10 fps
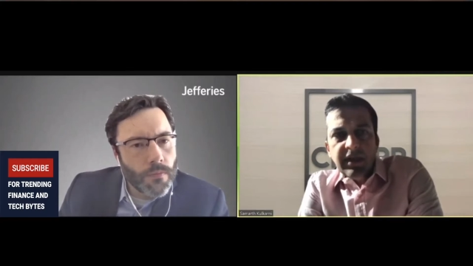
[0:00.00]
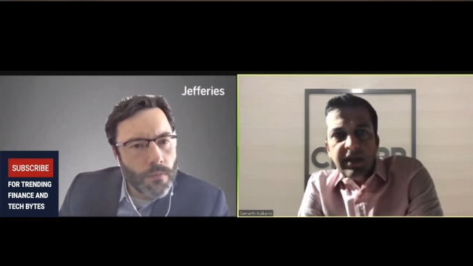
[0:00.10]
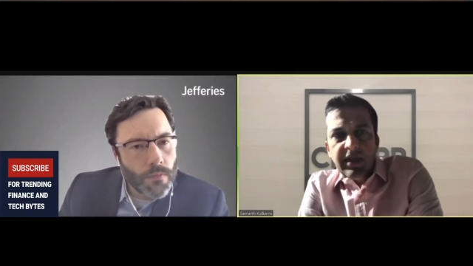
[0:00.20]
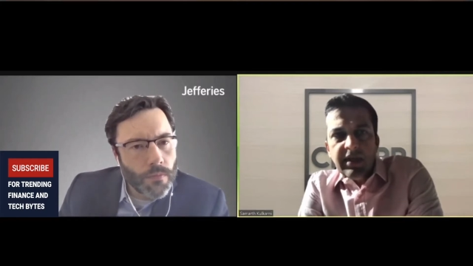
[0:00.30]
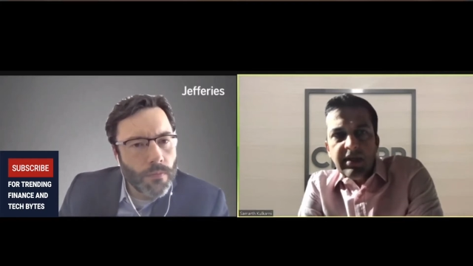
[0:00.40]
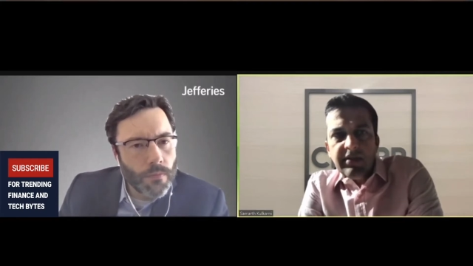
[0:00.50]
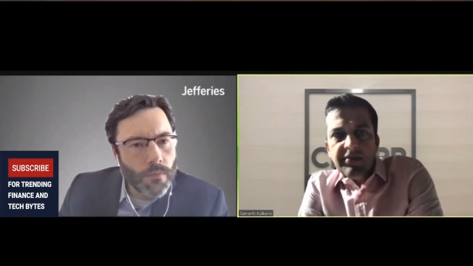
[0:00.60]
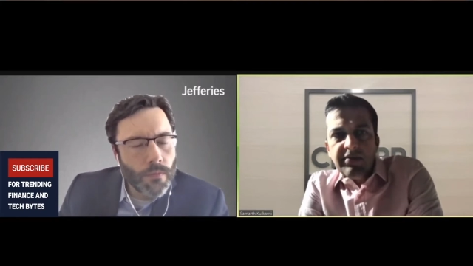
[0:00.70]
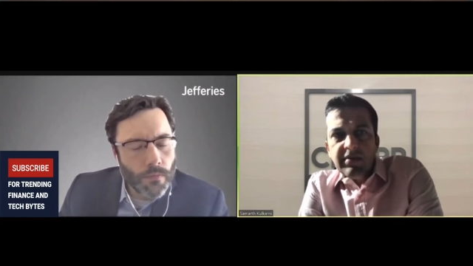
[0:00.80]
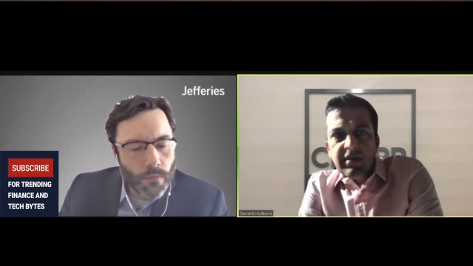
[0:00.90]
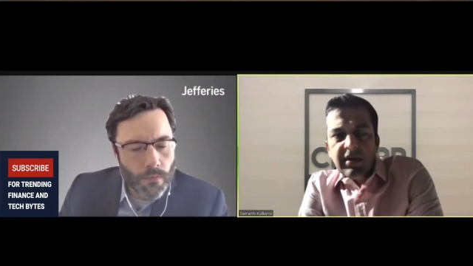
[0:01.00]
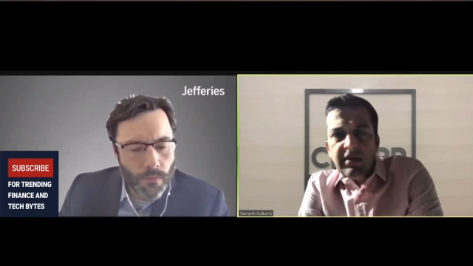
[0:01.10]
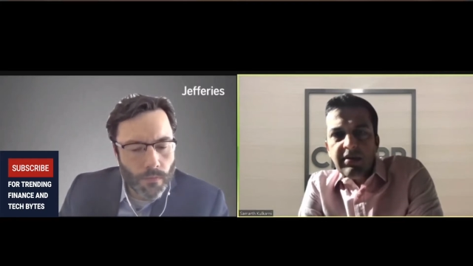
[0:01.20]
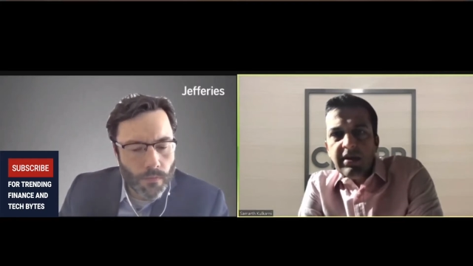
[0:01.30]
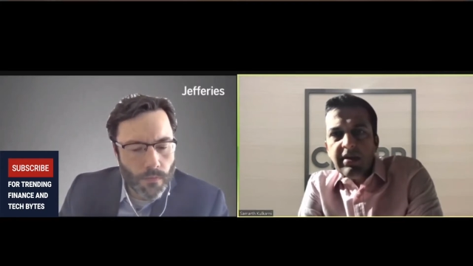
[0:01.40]
Speaker 1: and and
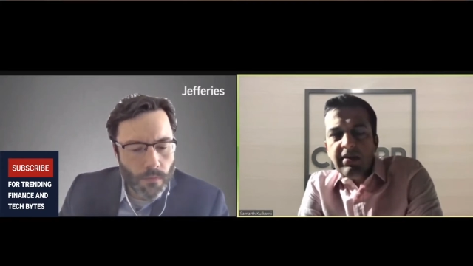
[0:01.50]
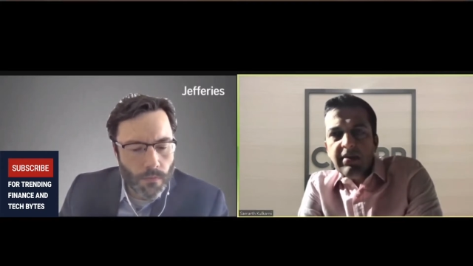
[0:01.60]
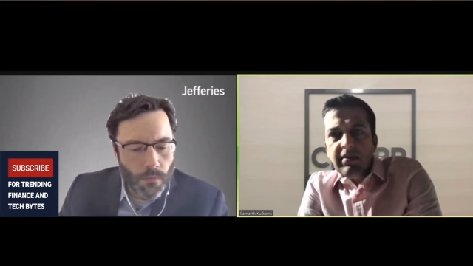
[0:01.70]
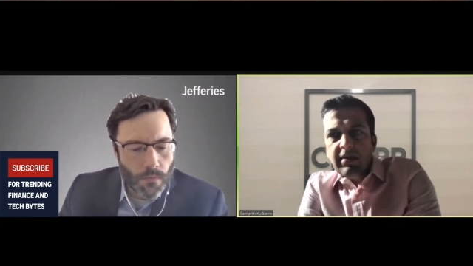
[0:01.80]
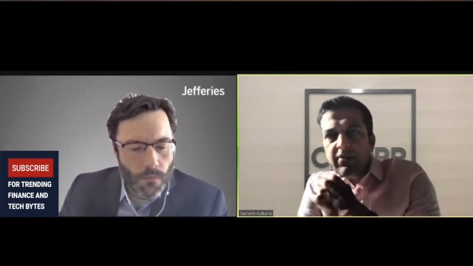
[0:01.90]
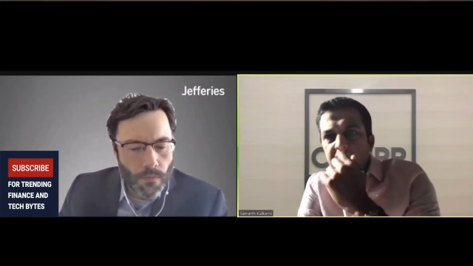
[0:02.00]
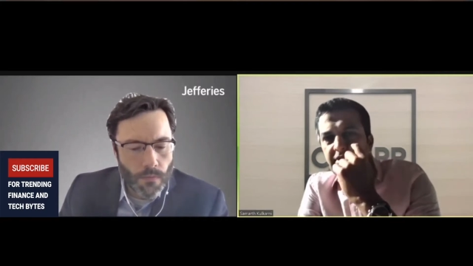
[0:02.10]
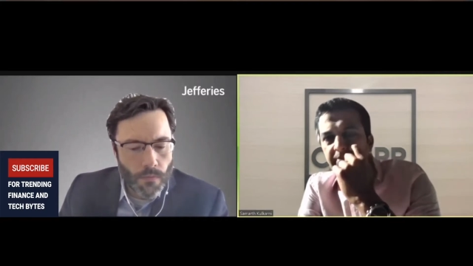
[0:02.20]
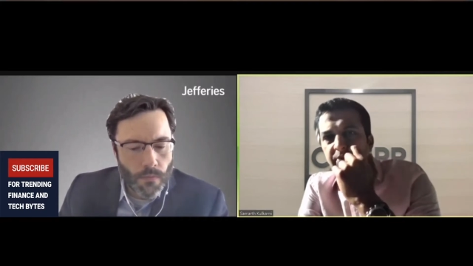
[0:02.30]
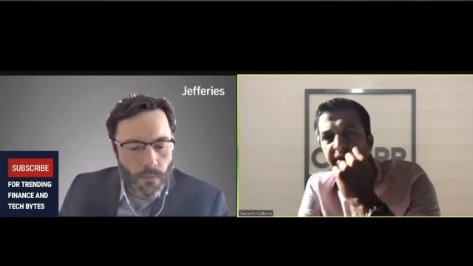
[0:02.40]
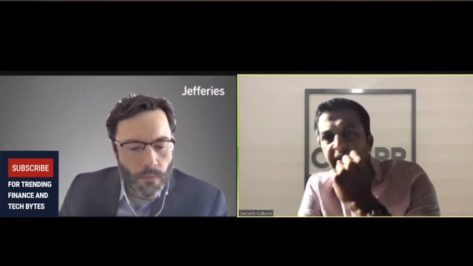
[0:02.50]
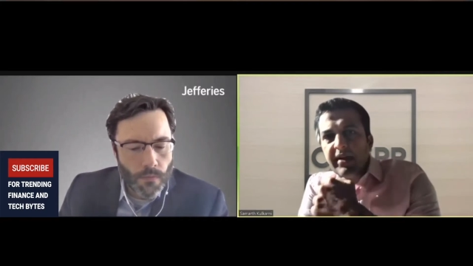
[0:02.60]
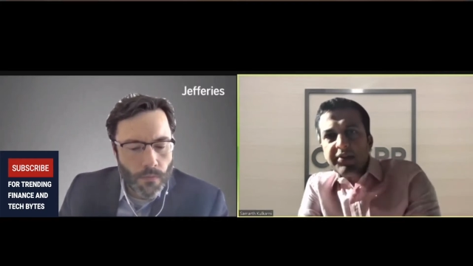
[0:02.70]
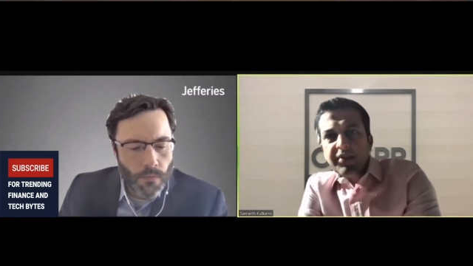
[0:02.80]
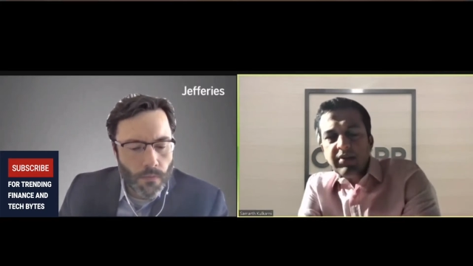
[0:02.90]
then you know at some point
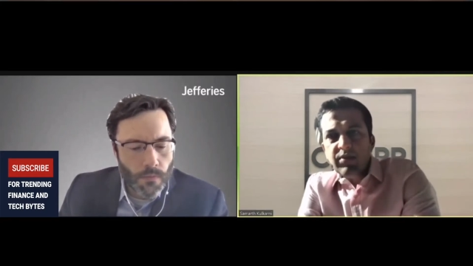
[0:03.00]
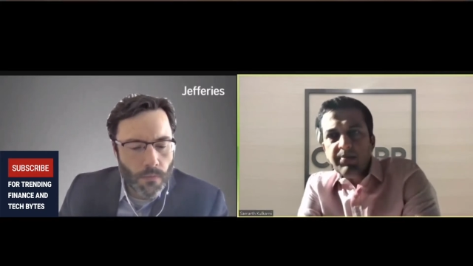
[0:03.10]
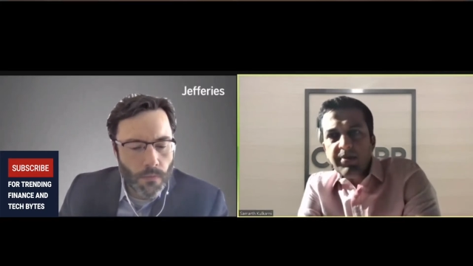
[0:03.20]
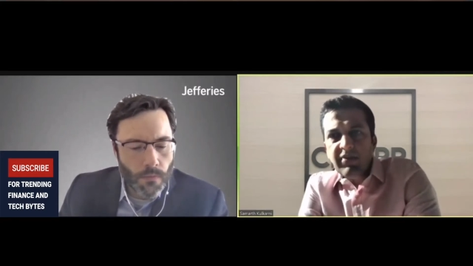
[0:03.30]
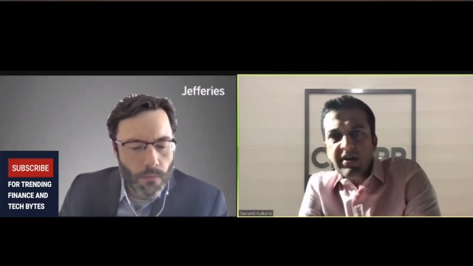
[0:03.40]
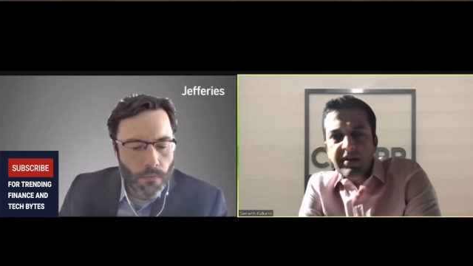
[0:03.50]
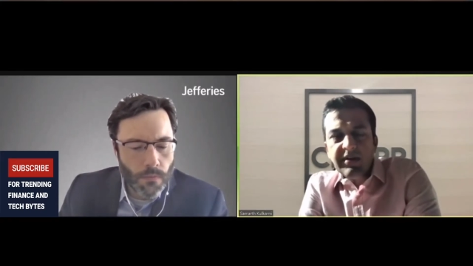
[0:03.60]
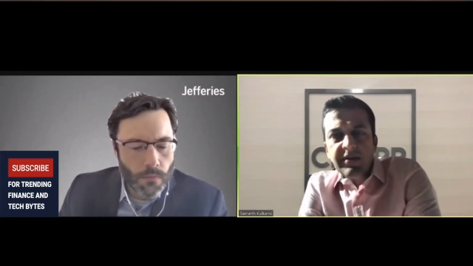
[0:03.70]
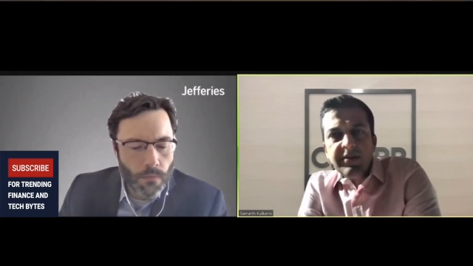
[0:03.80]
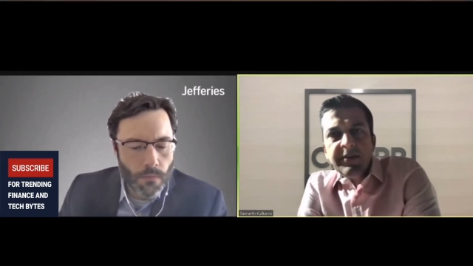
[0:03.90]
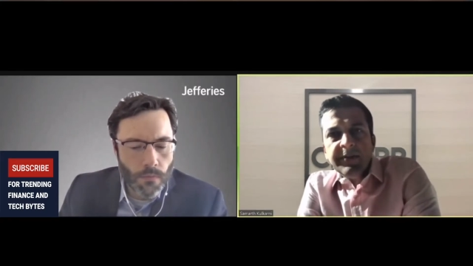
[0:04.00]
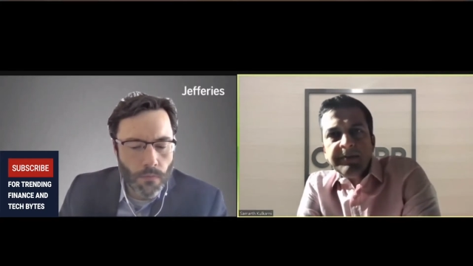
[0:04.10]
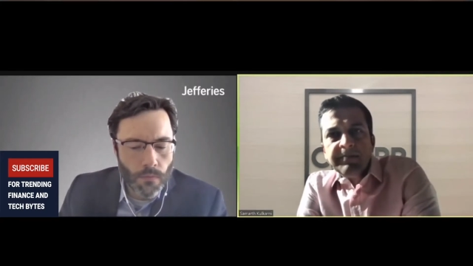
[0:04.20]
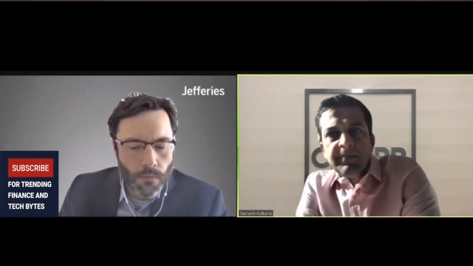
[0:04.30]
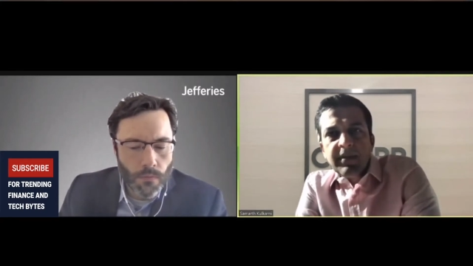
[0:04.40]
next year we'll provide
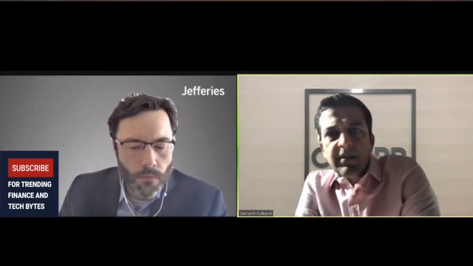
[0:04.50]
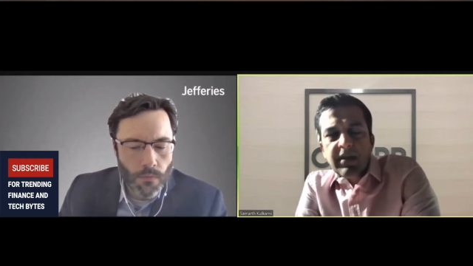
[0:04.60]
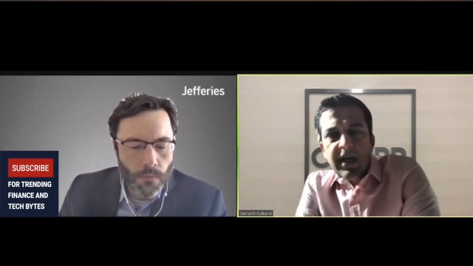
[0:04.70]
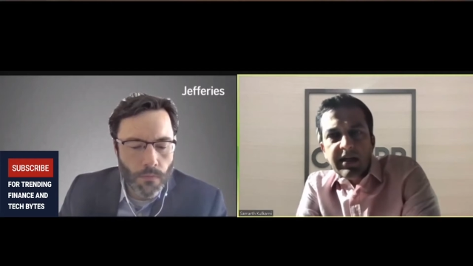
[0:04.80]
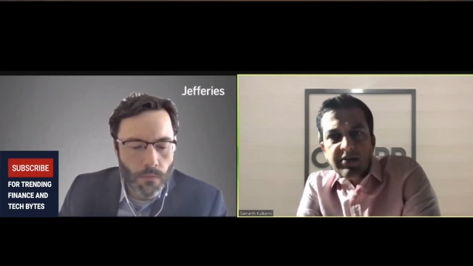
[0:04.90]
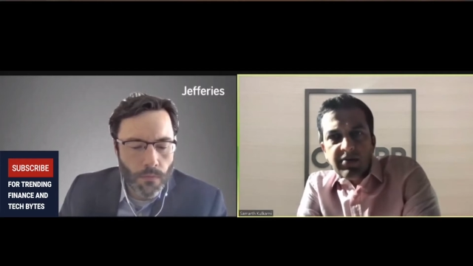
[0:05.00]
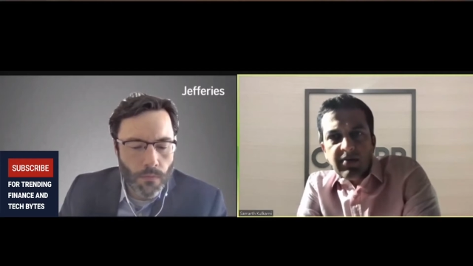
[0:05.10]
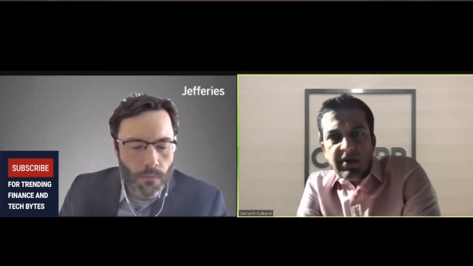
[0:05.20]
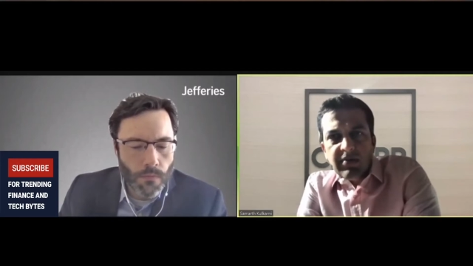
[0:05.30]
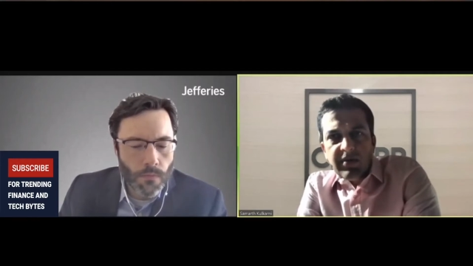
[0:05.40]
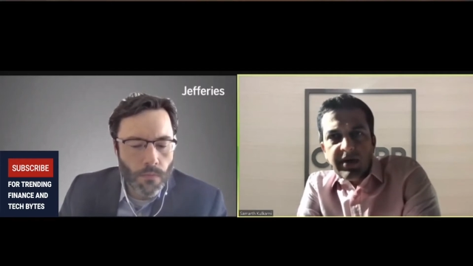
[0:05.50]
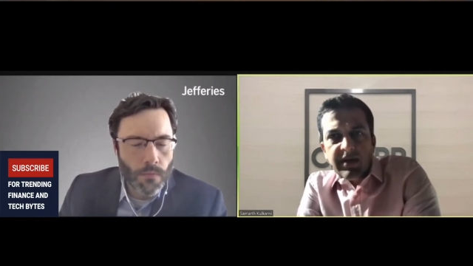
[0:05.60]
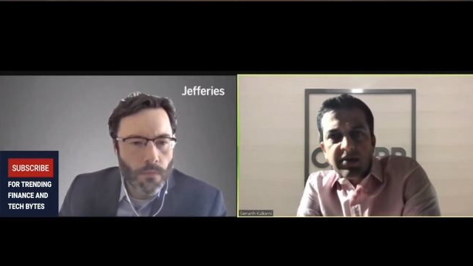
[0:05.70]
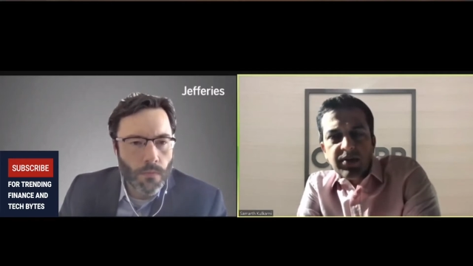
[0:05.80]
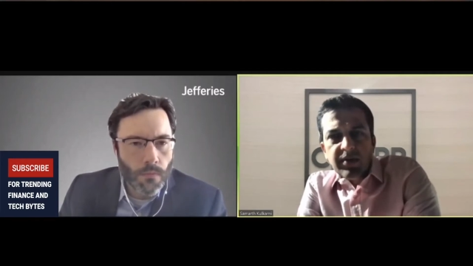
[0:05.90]
guidance around
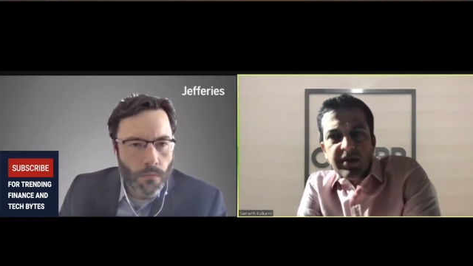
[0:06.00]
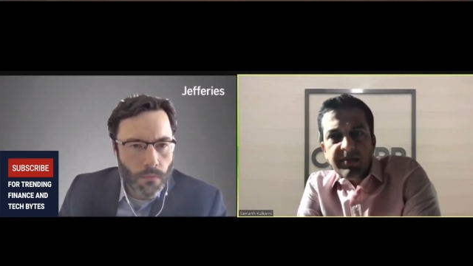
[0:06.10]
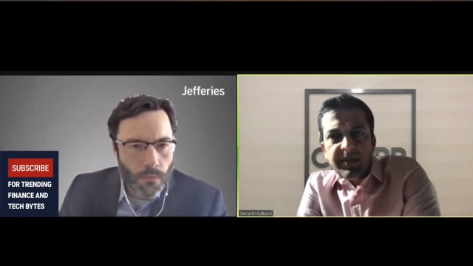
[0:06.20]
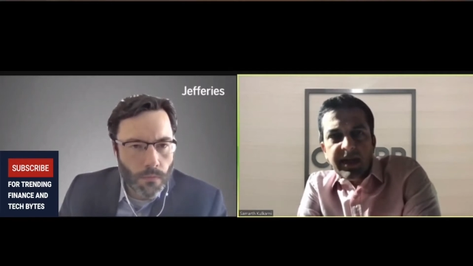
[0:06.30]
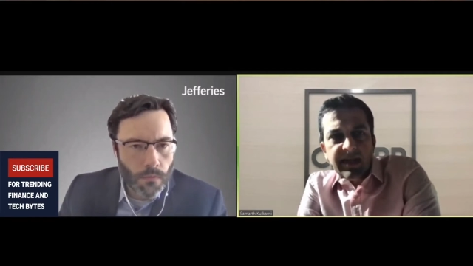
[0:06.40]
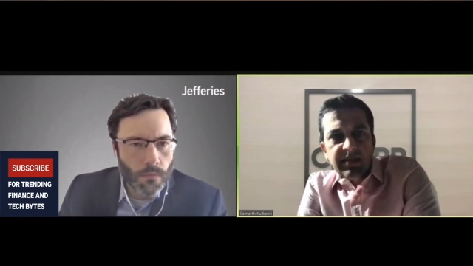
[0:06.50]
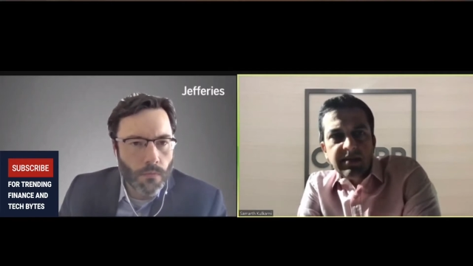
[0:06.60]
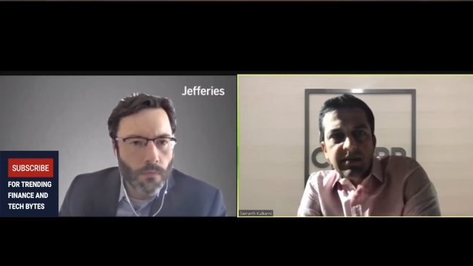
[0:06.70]
regulatory path